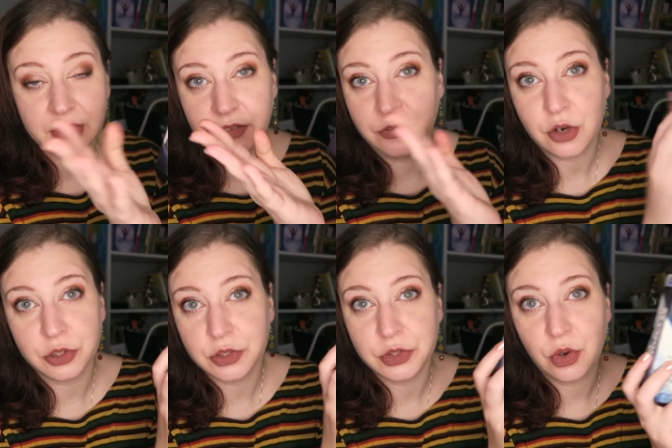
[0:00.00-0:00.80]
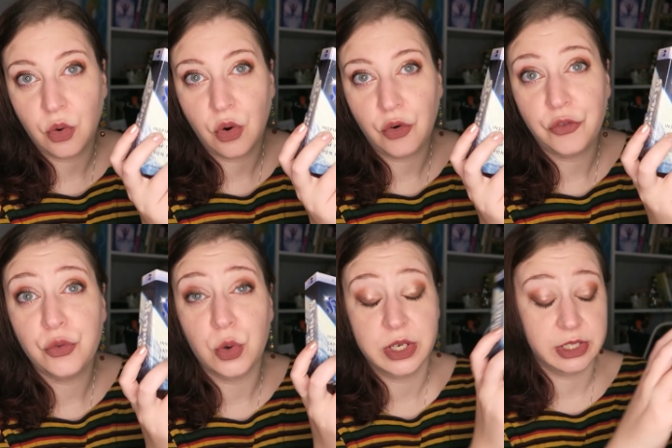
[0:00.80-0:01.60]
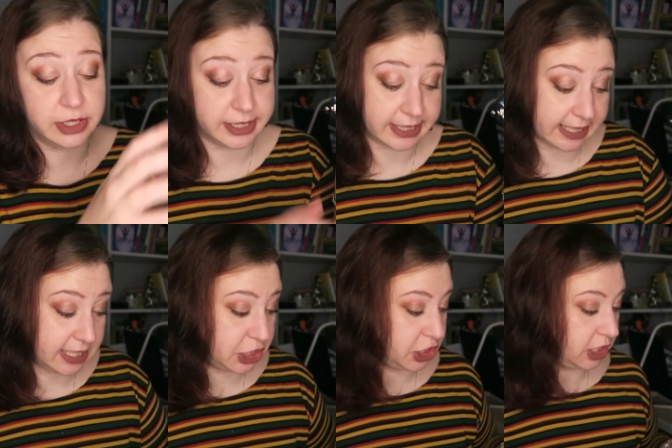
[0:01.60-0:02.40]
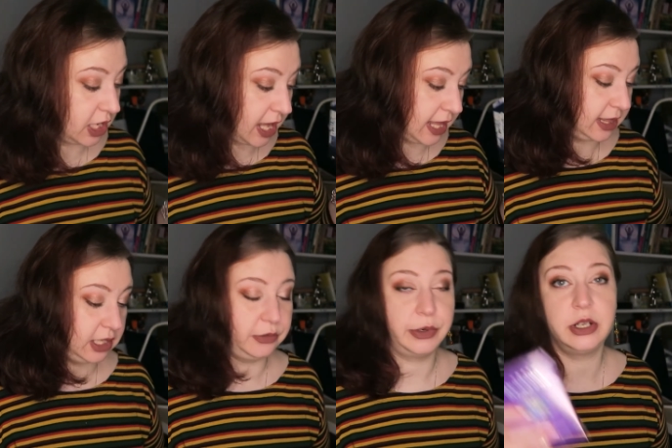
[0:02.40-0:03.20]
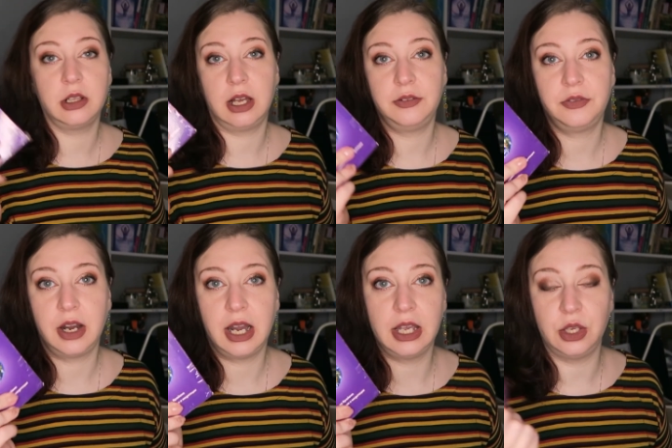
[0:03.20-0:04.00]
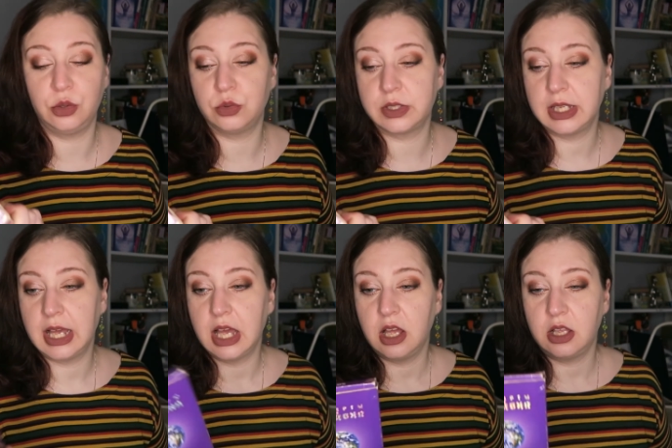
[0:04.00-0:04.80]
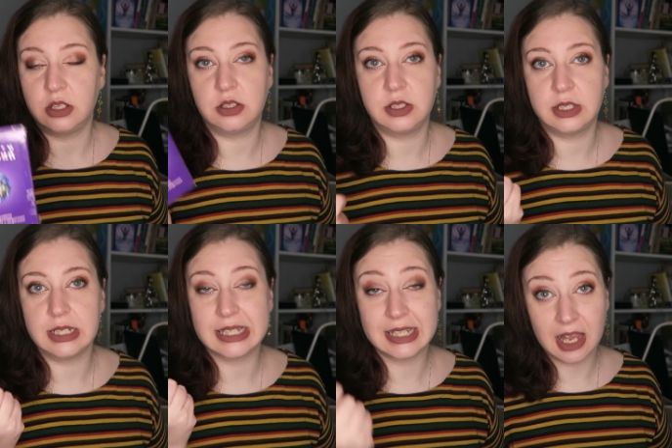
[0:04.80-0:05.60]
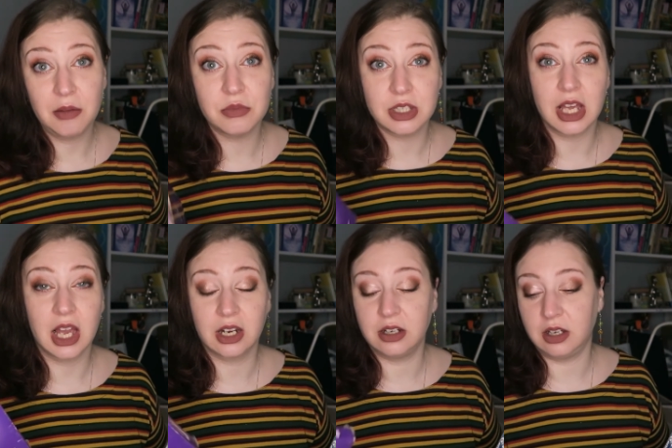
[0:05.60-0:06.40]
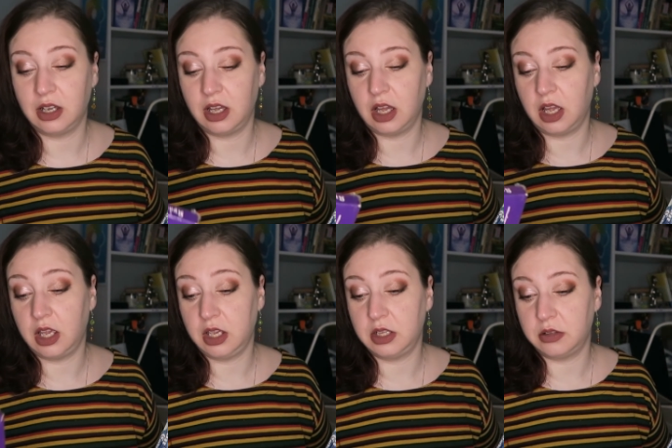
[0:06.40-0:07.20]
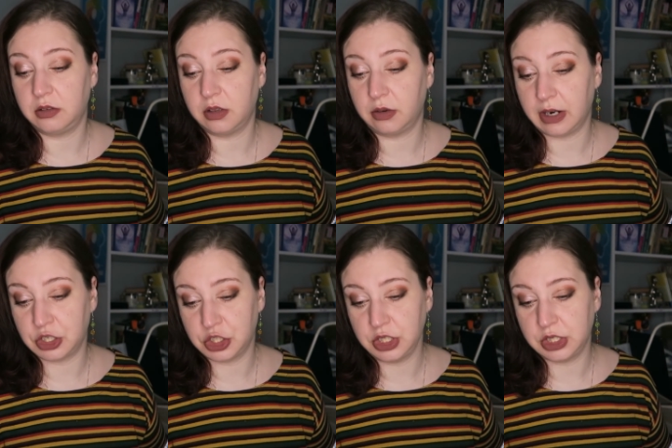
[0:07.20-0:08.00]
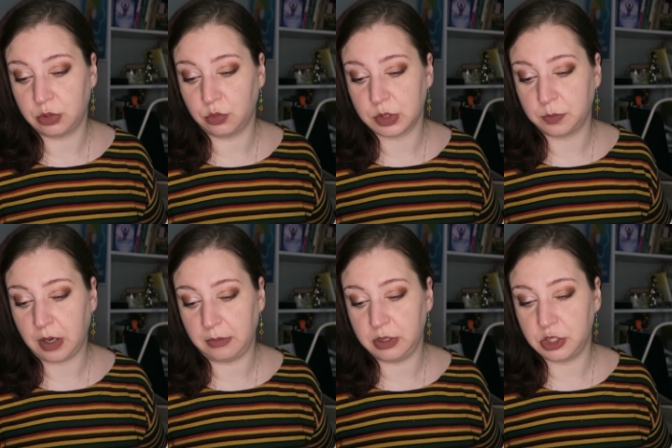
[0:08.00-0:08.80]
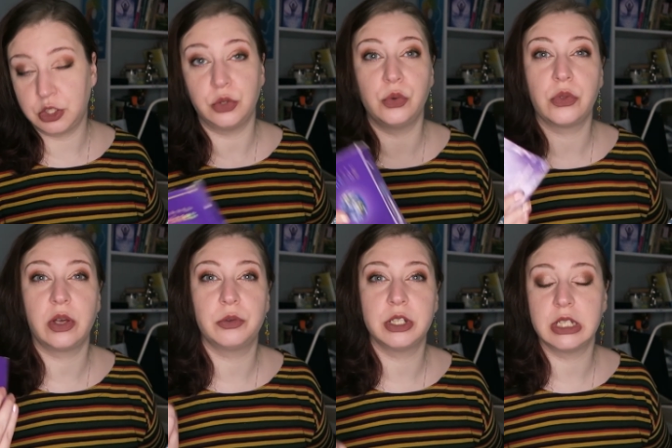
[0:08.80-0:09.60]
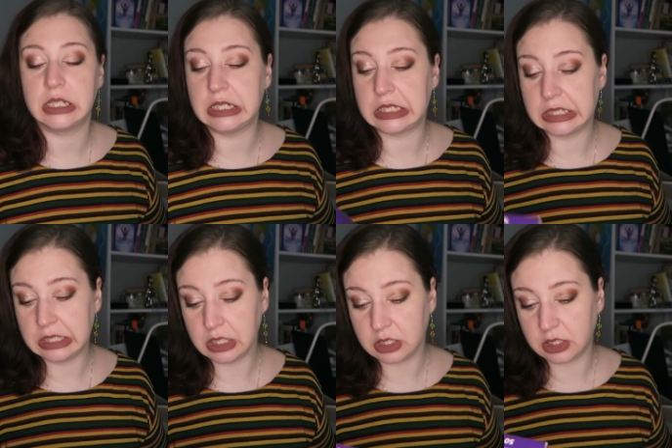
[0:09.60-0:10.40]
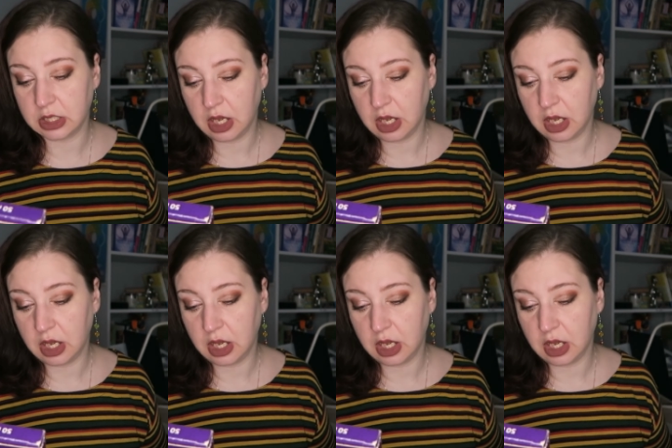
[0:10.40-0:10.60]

photos or for translation, and in real life I use the same deck in Russian that was published in 2006